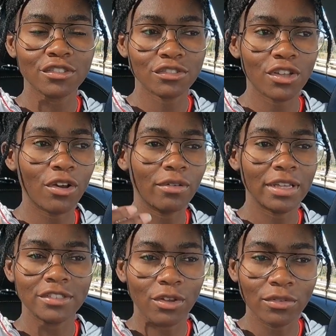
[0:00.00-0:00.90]
so
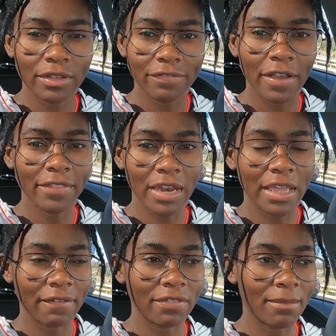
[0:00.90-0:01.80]
it's only fair that I
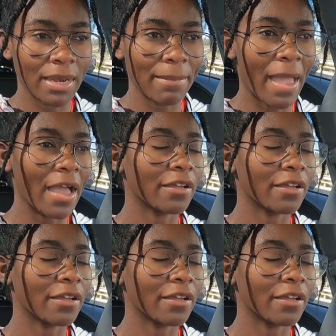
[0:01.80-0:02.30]
give the money back.